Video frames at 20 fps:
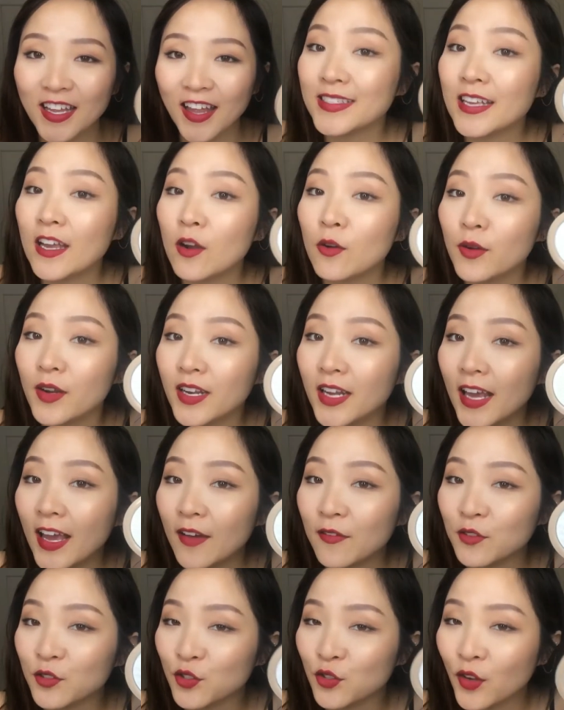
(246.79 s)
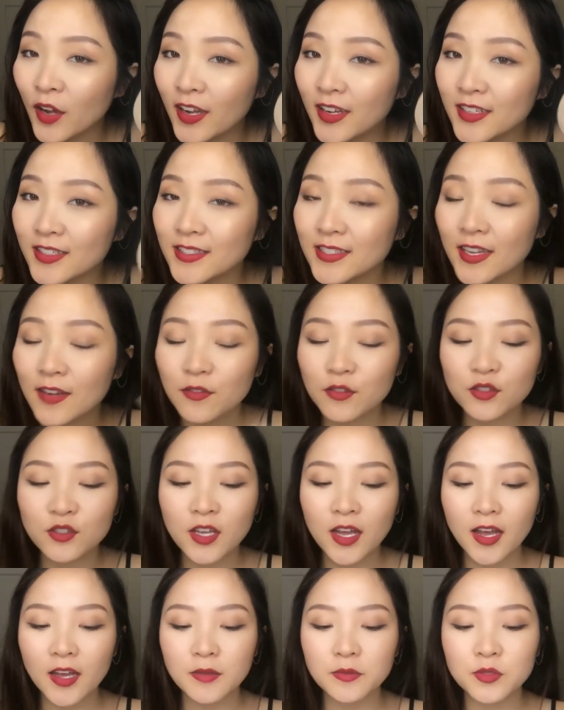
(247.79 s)
They already have tried it several
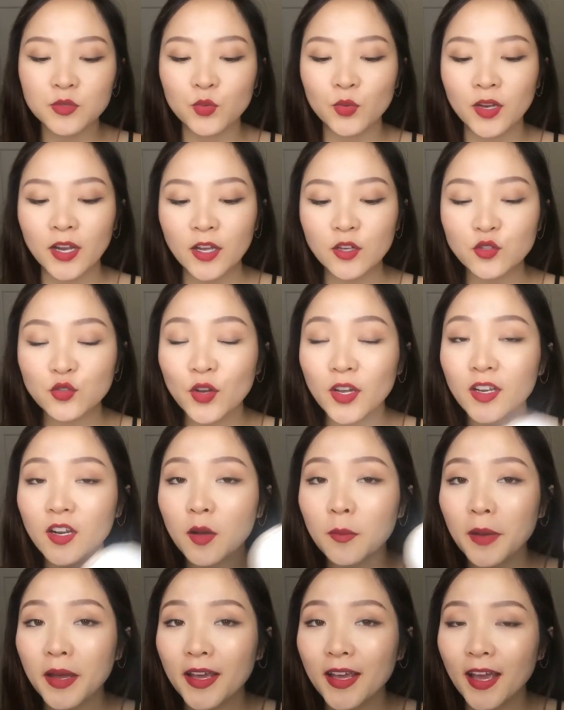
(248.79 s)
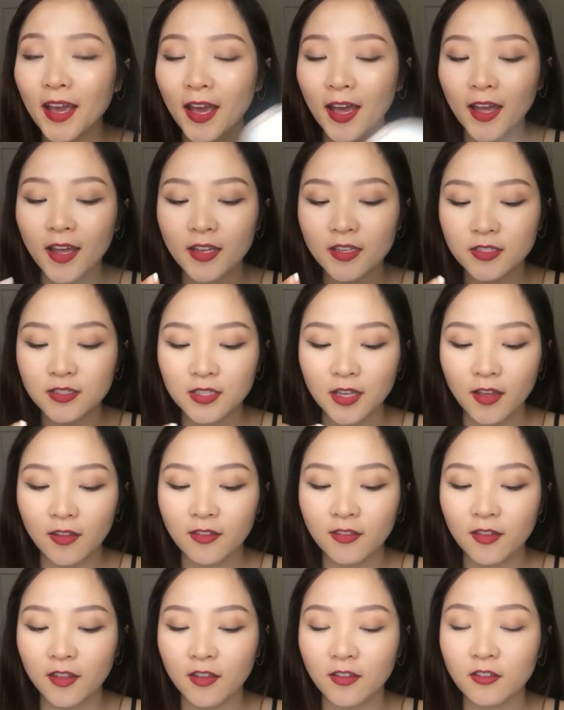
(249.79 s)
times. When I tried on my hand, I
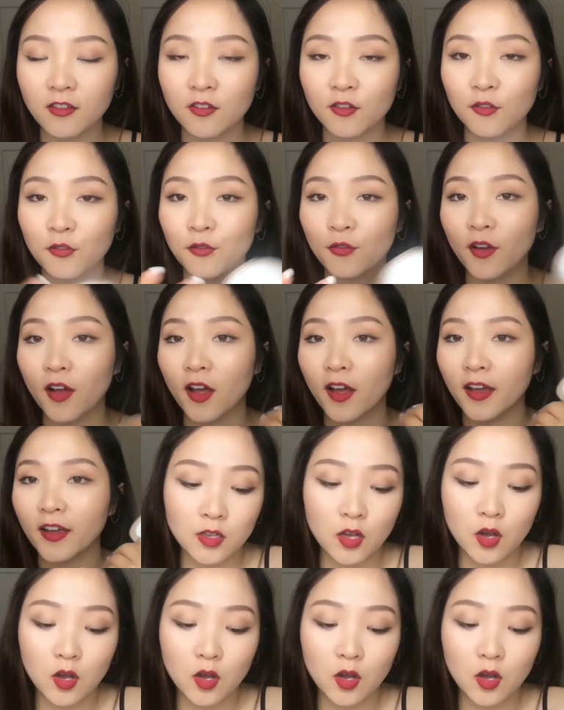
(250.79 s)
think they're fine.